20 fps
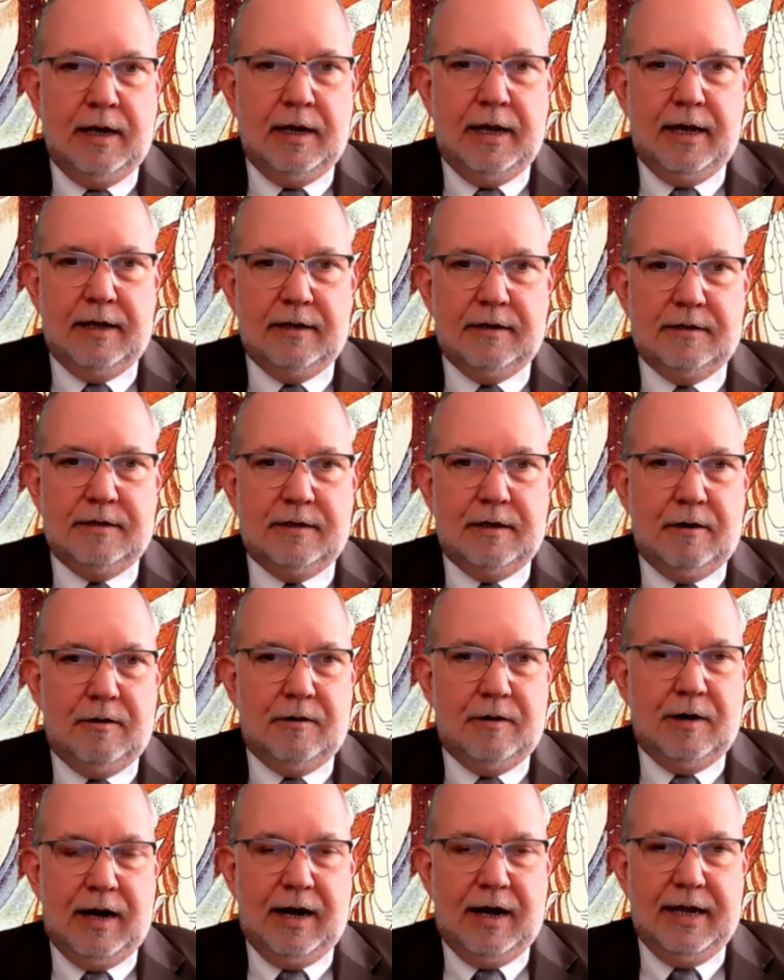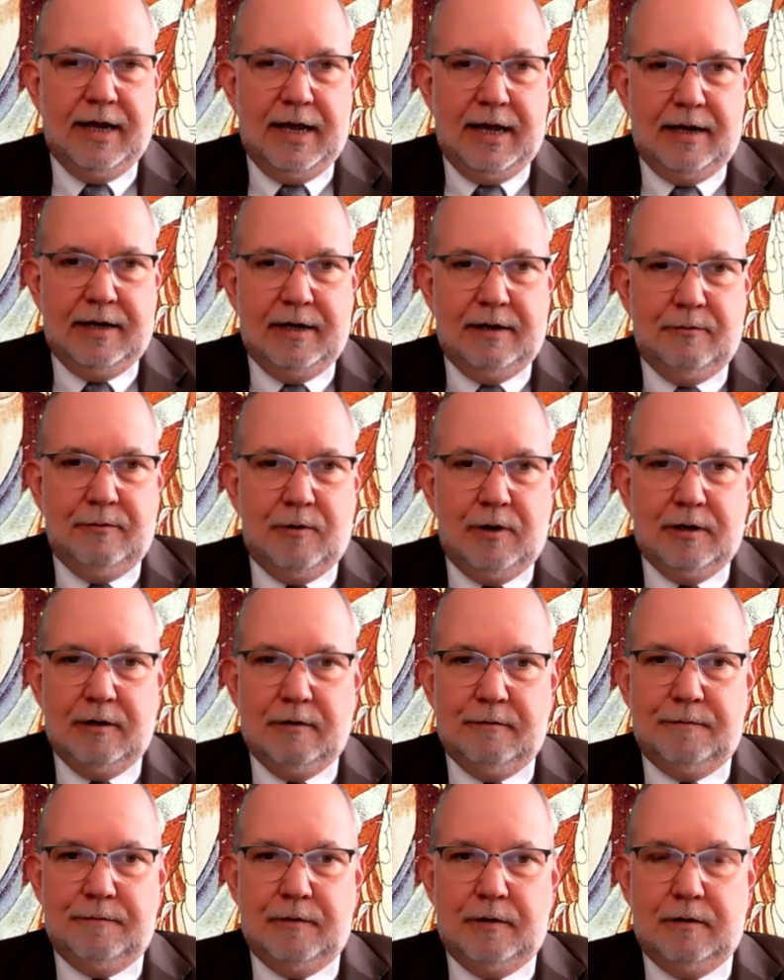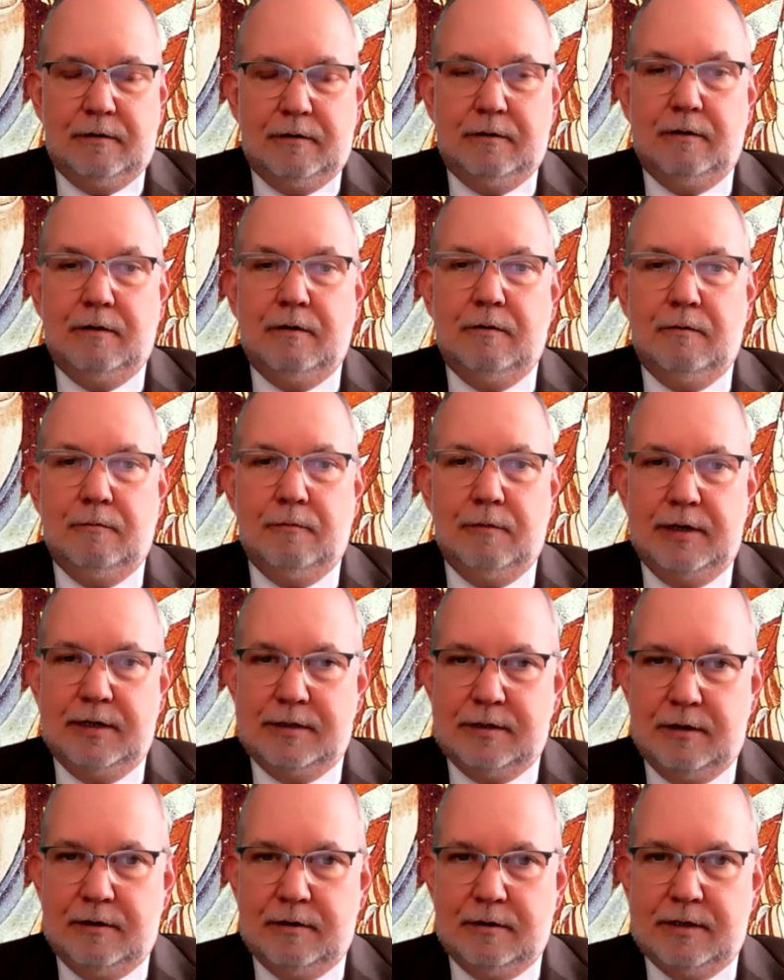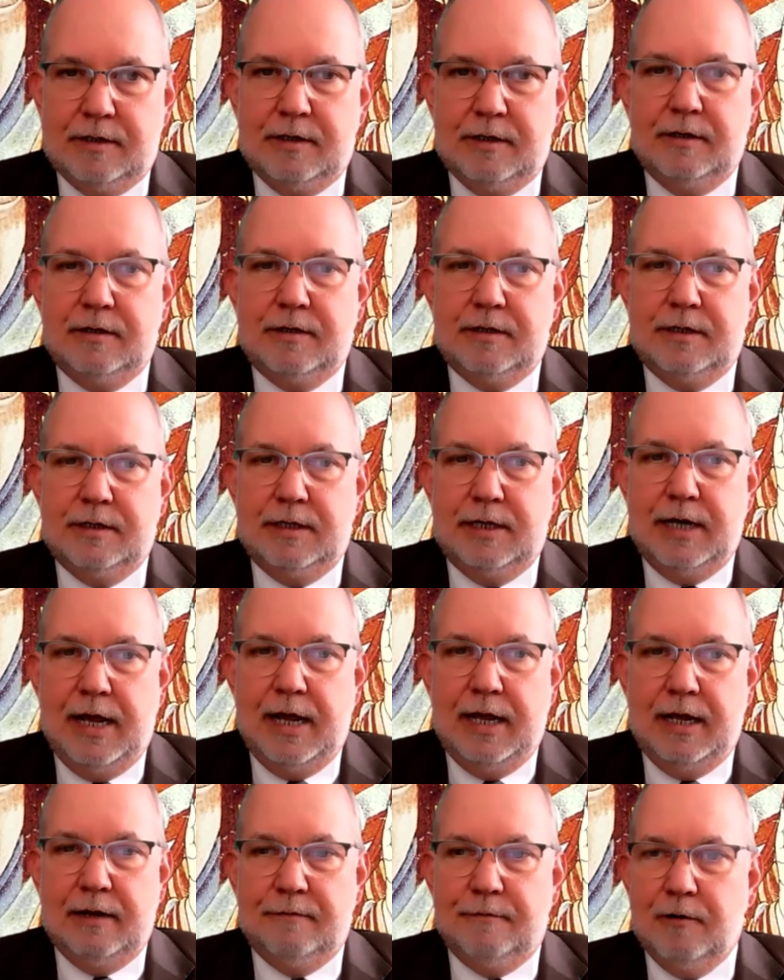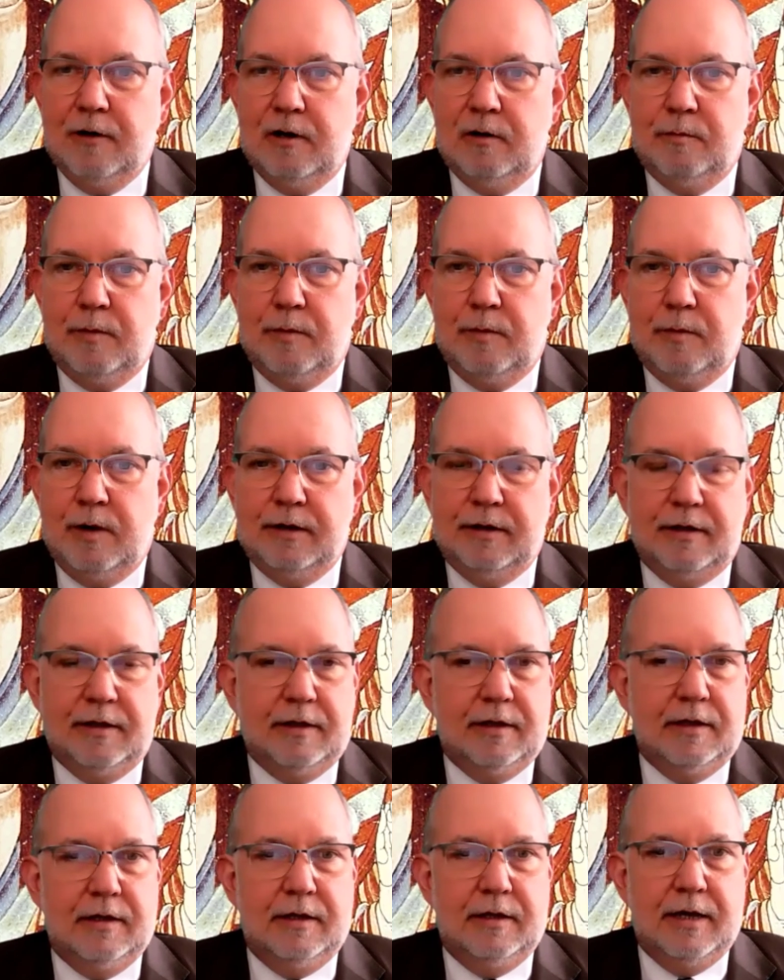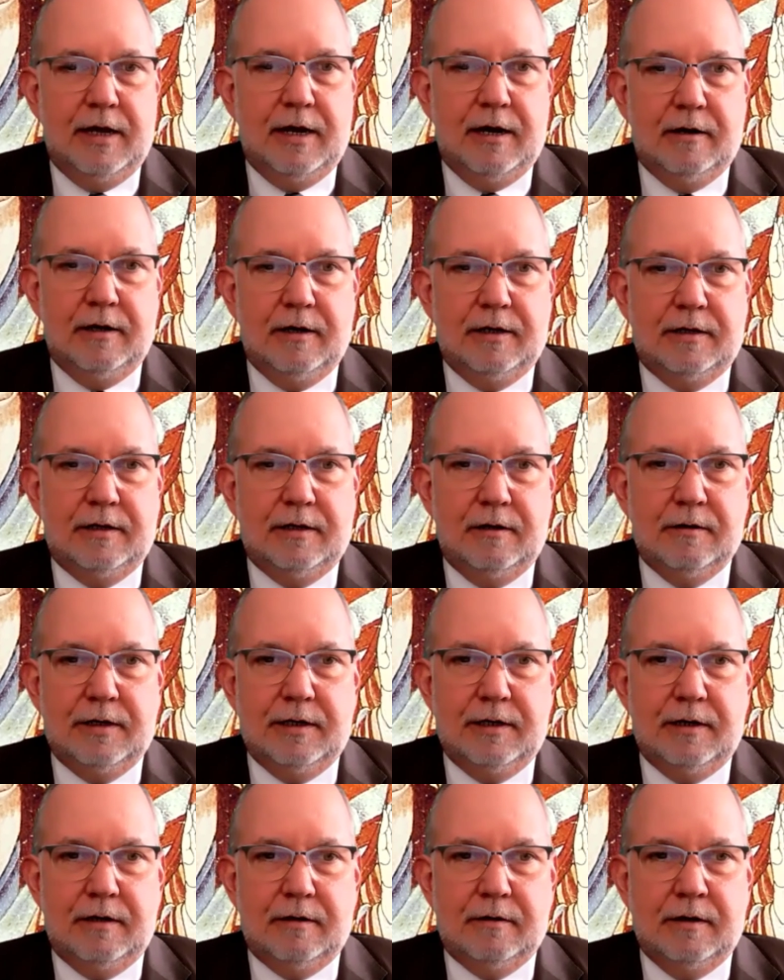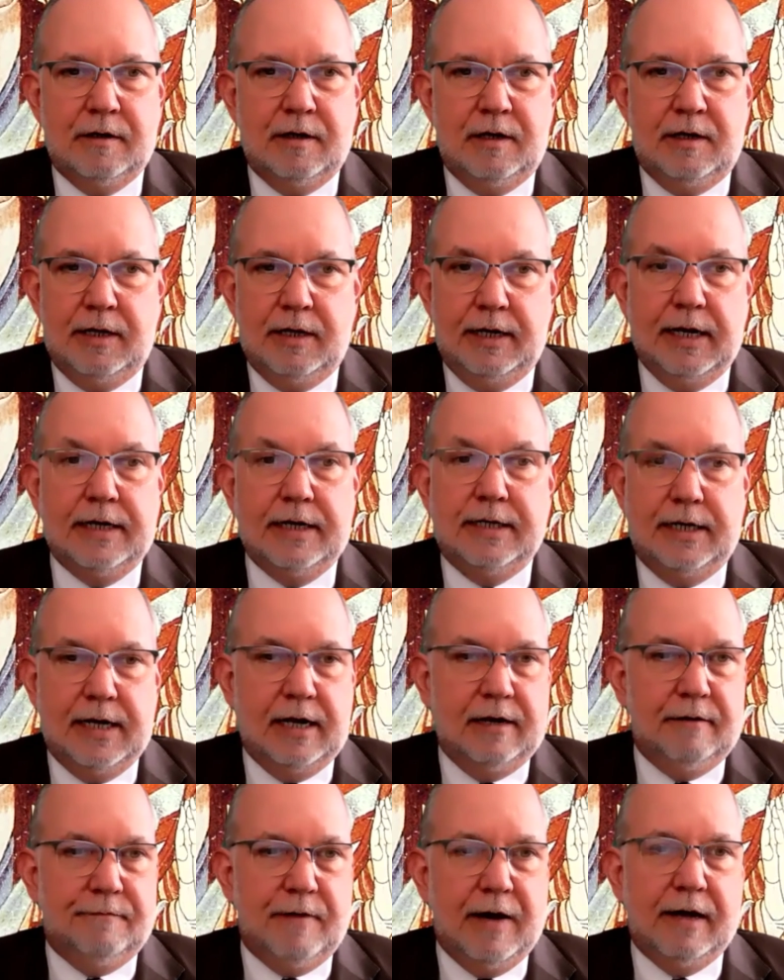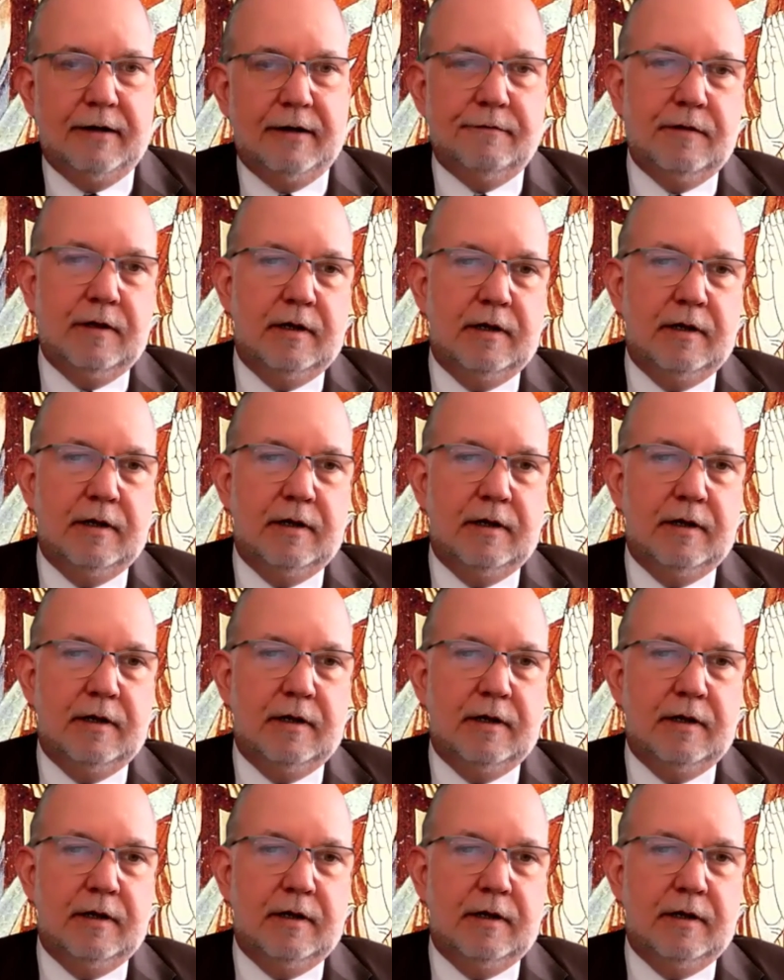And so I had a wonderful research stay for a month there in Tokyo in 1995,